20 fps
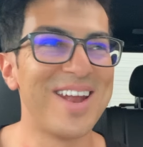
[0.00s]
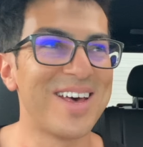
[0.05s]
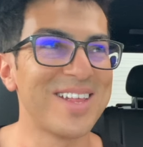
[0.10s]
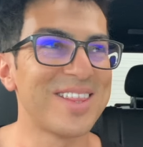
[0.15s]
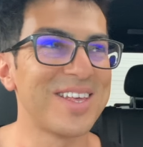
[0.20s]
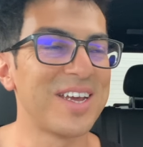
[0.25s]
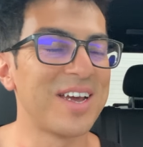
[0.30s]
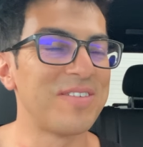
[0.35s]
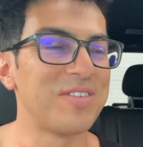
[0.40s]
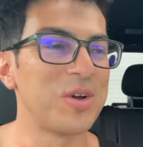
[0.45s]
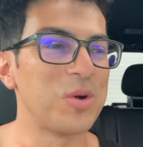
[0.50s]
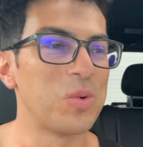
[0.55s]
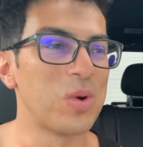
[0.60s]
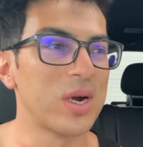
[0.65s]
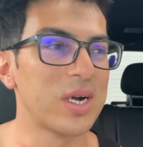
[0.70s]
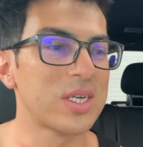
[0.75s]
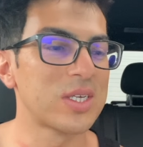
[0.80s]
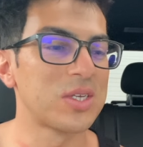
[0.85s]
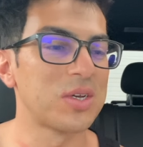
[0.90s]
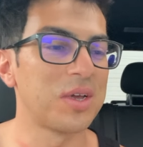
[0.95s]
Nothing of it
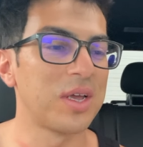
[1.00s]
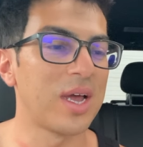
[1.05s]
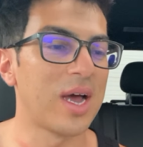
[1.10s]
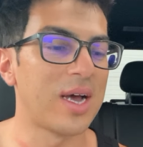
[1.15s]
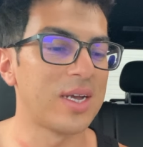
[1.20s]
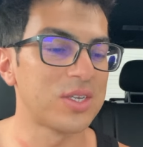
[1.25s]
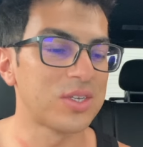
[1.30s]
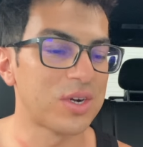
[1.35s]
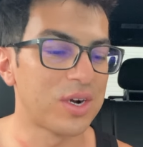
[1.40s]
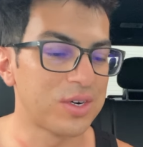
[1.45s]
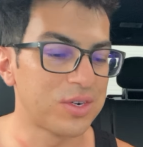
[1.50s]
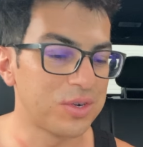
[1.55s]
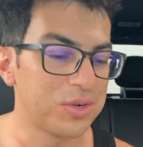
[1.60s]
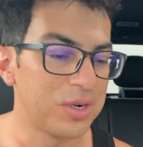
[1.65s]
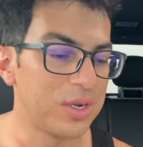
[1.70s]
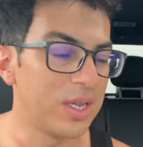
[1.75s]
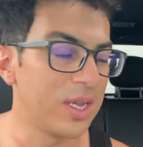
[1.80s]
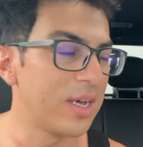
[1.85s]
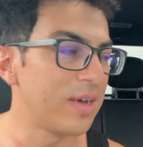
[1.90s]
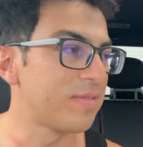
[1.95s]
worked. So yeah, I started
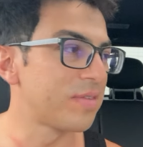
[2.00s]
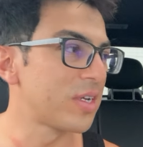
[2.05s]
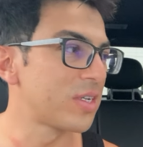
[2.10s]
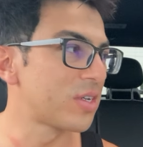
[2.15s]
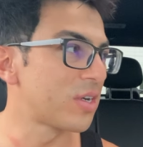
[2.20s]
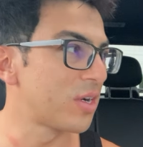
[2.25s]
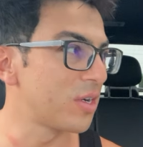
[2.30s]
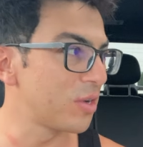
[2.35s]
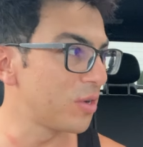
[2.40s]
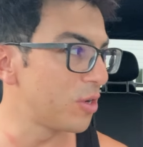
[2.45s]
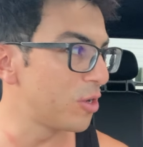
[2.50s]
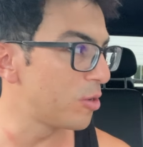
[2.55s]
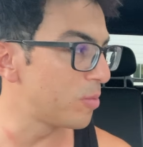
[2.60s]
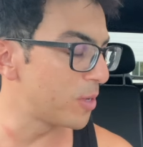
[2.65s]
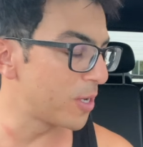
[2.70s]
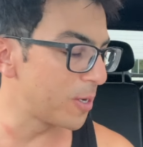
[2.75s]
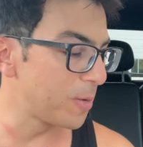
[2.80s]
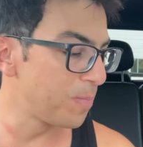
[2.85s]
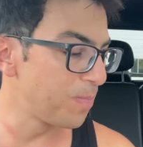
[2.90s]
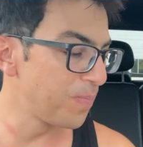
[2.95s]
doing Lyft. I started doing
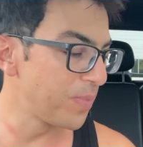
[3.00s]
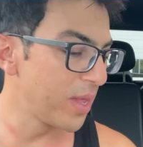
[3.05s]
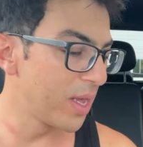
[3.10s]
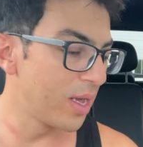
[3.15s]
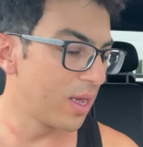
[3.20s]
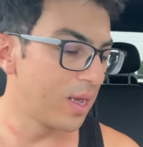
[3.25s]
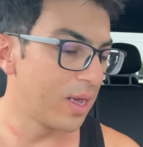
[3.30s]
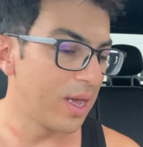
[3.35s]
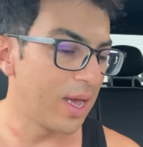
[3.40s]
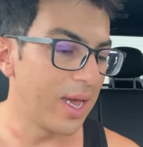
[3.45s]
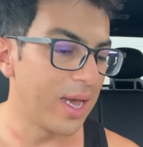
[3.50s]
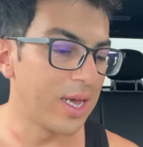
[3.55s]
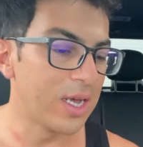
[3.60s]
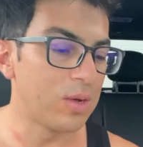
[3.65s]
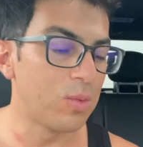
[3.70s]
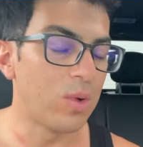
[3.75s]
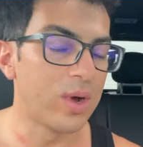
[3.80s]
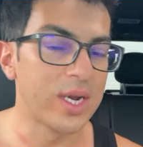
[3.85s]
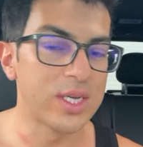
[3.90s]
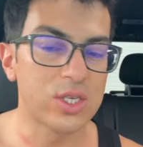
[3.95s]
Uber.
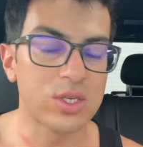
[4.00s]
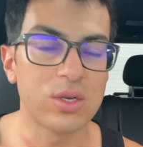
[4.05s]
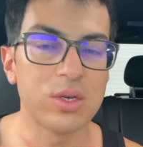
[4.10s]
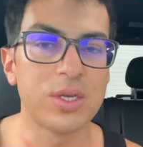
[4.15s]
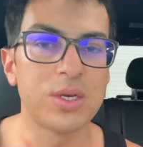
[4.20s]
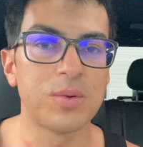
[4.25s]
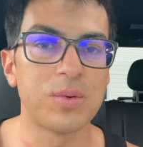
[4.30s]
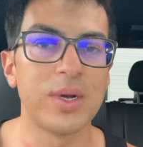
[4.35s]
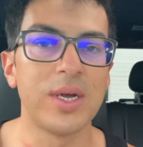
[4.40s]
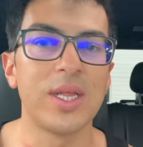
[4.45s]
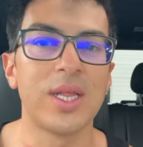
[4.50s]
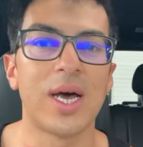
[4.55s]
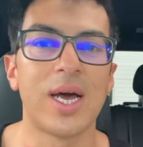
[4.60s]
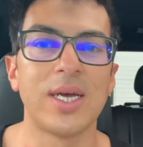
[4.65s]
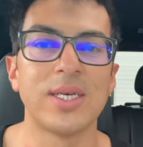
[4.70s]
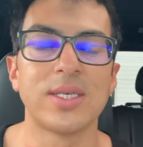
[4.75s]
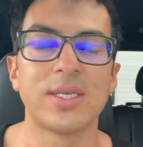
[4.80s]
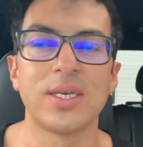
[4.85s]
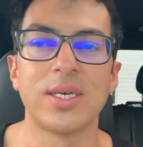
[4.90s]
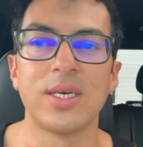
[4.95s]
And what I slowly
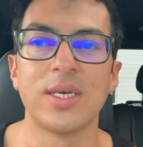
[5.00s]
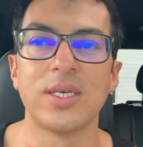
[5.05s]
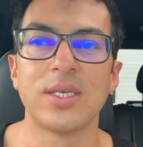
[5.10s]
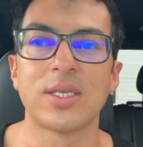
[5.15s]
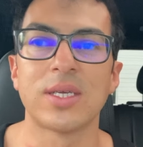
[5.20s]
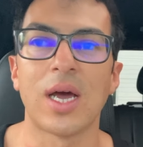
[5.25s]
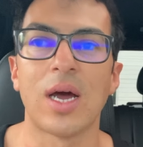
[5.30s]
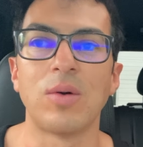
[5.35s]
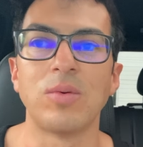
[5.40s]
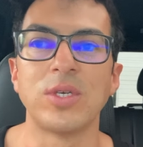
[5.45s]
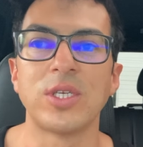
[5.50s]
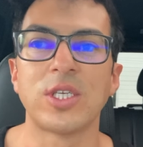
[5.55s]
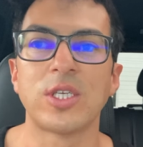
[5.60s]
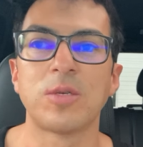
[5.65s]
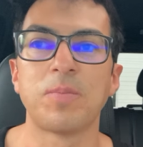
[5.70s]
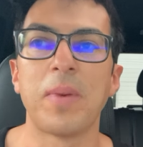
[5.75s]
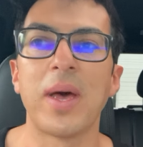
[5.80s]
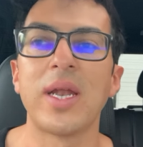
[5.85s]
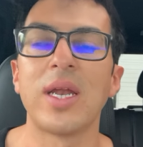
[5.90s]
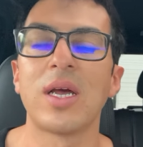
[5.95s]
realized is I was
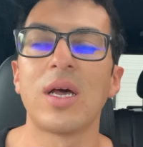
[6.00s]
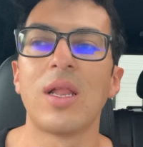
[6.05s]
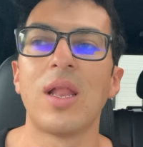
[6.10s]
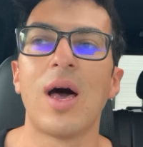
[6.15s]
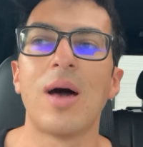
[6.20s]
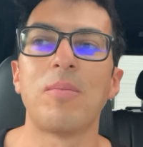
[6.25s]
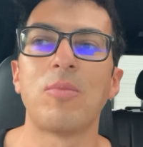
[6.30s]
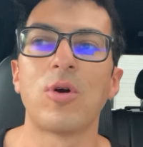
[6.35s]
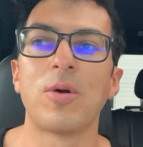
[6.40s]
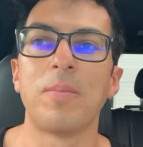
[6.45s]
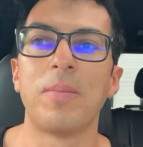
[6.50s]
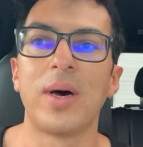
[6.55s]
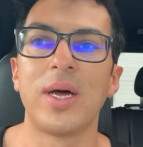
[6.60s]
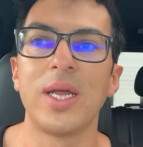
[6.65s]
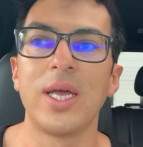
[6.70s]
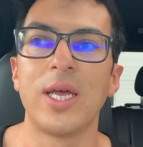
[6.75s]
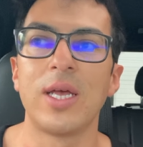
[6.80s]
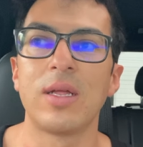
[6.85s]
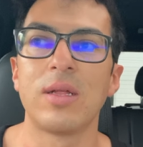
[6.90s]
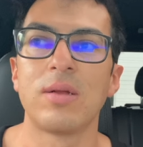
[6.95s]
spending a lot more
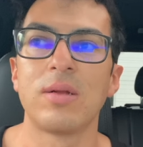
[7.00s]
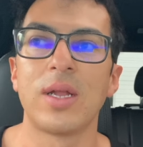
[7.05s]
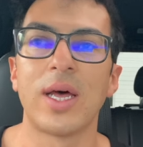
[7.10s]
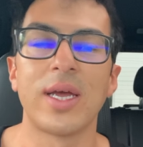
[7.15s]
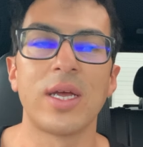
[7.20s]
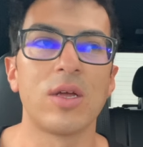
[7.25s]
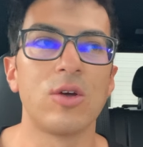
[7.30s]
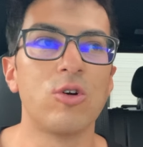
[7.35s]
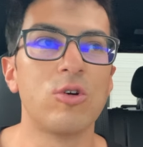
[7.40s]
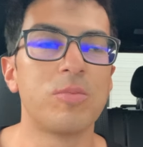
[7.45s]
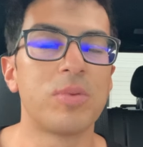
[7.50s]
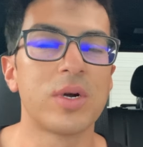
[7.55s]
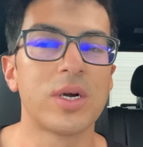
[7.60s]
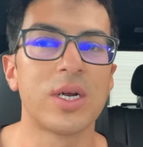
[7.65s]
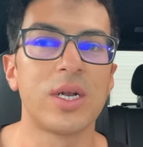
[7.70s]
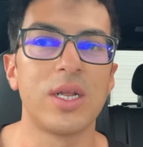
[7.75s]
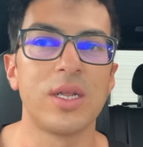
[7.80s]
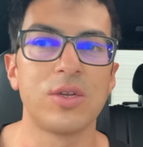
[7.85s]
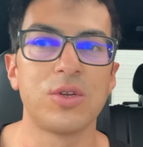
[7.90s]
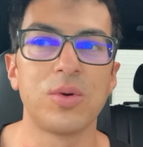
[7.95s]
money. Like Uber
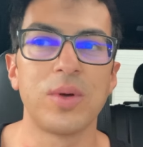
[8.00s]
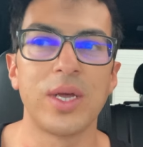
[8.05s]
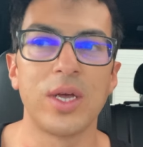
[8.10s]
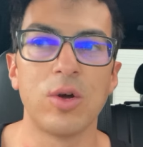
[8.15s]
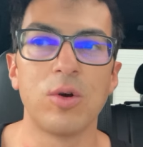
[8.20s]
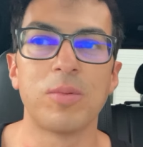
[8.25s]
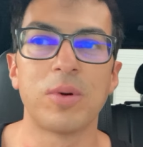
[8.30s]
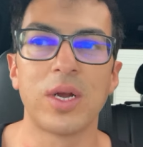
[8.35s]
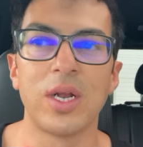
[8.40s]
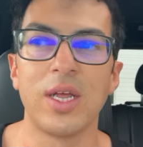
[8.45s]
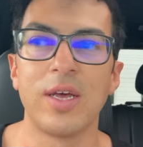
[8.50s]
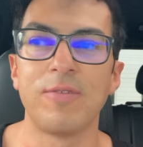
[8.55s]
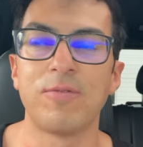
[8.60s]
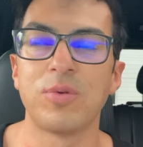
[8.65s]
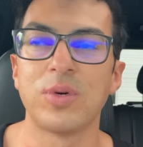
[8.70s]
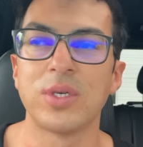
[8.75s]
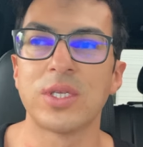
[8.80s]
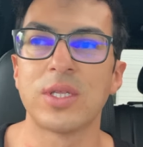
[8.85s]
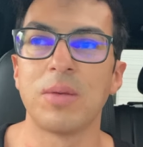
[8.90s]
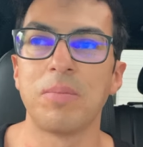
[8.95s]
and doing Uber and Lyft
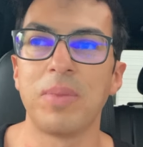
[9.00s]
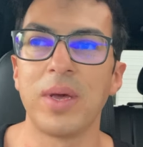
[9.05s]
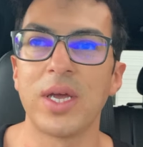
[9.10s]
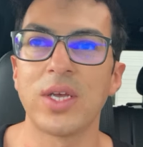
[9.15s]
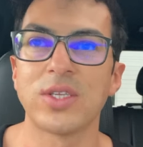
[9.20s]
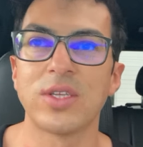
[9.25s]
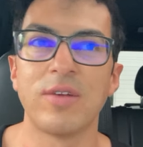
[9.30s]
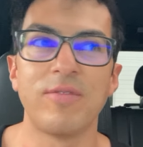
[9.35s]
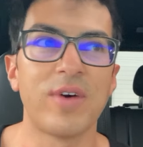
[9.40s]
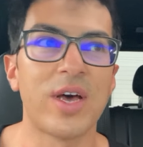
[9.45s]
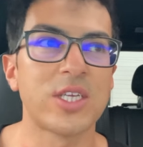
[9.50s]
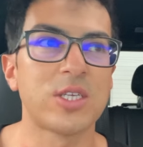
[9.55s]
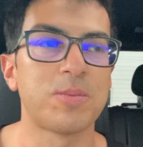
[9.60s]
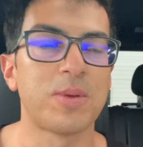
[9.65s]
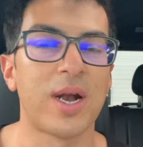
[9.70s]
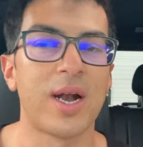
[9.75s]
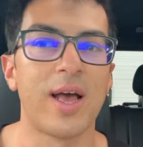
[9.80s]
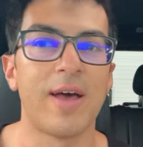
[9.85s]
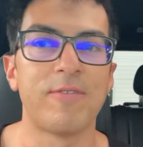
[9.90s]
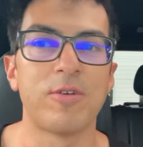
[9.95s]
was the biggest
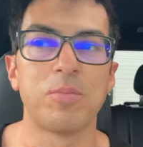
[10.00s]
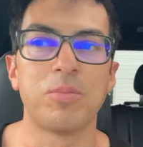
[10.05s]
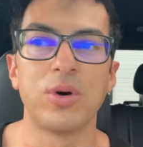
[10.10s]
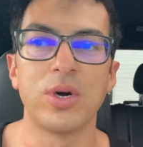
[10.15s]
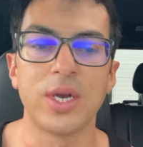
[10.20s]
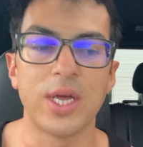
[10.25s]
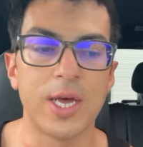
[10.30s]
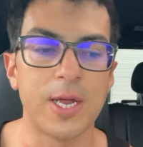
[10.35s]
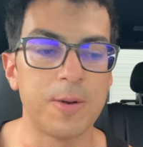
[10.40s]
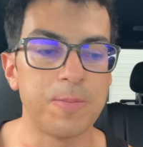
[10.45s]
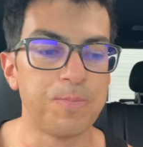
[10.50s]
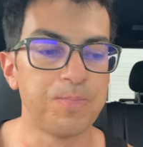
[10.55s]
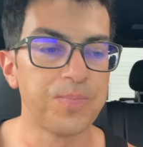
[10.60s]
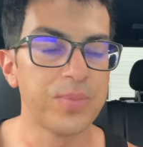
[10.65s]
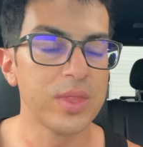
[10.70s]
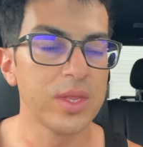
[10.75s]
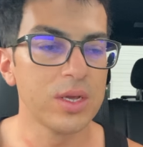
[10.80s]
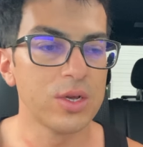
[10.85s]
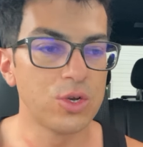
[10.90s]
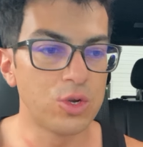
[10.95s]
investment I ever put in
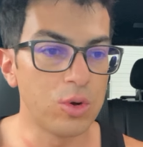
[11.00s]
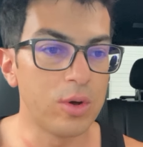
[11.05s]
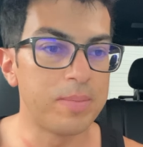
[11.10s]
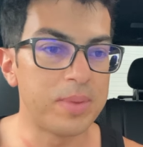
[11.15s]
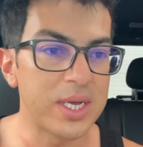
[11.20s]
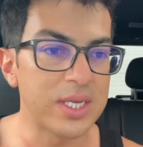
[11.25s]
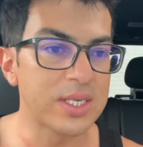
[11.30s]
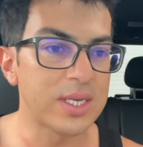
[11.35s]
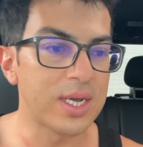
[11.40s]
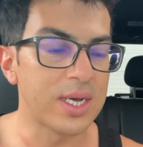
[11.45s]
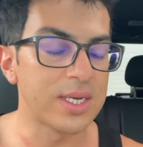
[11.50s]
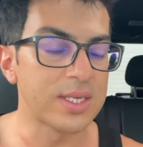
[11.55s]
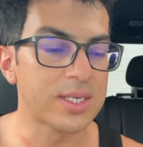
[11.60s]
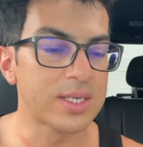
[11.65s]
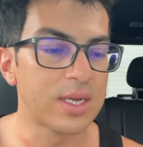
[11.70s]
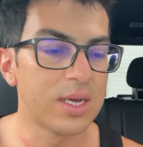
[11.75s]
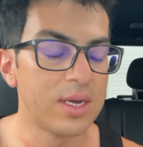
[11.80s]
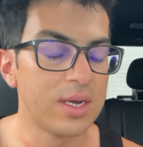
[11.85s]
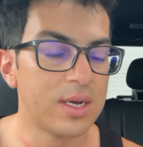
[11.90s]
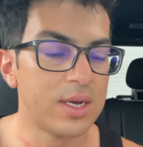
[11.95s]
to a business.